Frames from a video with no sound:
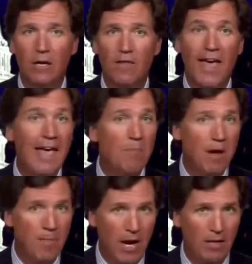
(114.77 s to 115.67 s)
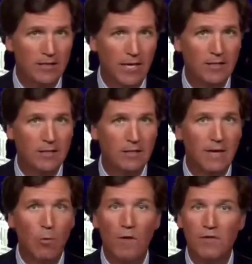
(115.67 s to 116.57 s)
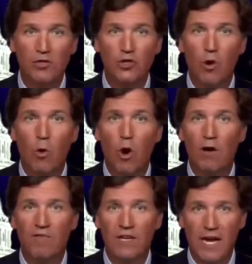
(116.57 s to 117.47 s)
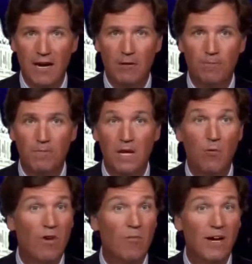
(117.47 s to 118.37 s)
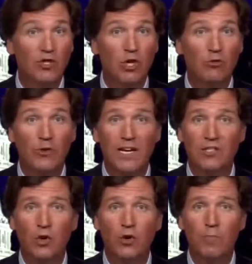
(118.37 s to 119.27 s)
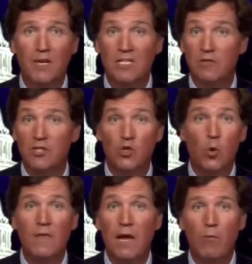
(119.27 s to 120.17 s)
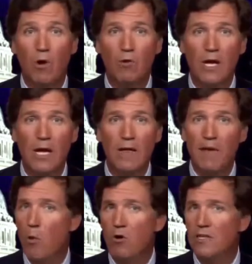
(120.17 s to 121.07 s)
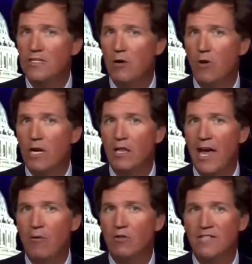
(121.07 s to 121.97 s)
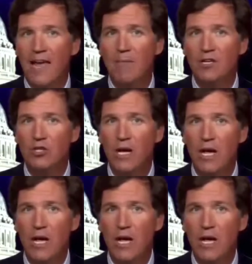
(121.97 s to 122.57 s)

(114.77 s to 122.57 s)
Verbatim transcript: They hate my politics. They want this show off the air if one of my children gets hurt because of a story they wrote, they won't consider it collateral damage.